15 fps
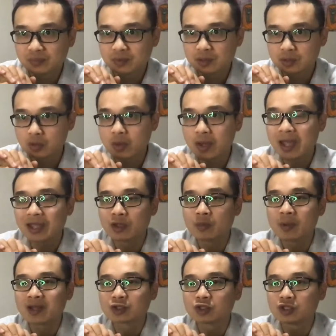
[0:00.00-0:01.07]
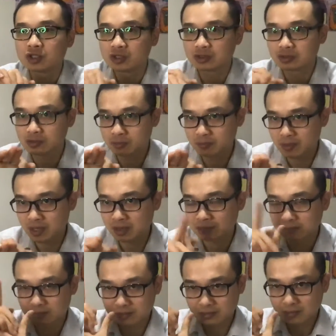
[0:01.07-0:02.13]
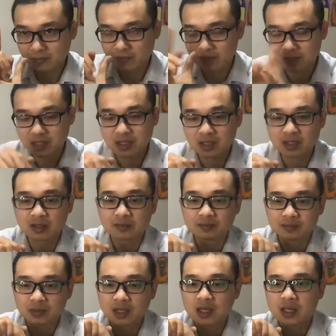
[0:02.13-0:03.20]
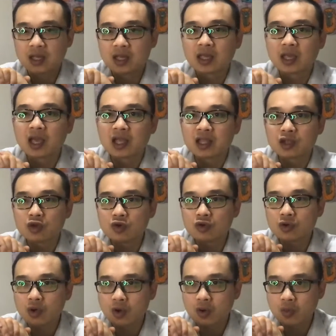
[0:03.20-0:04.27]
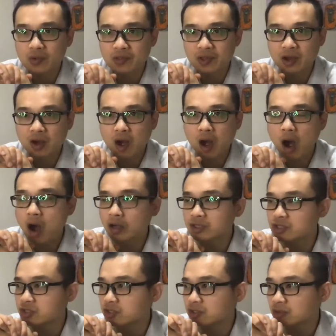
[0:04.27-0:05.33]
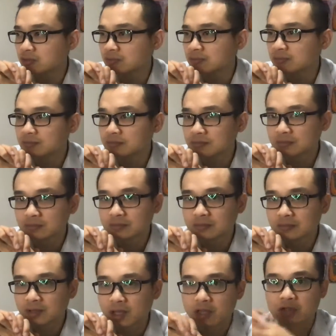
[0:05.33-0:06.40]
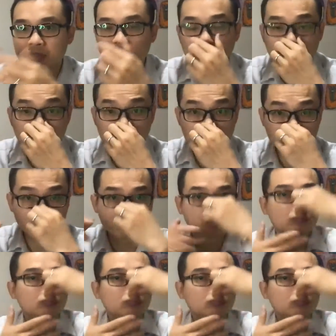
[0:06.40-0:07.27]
So acupuncture generates blood. First idea. Can you go without oxygen? Can you stop breathing?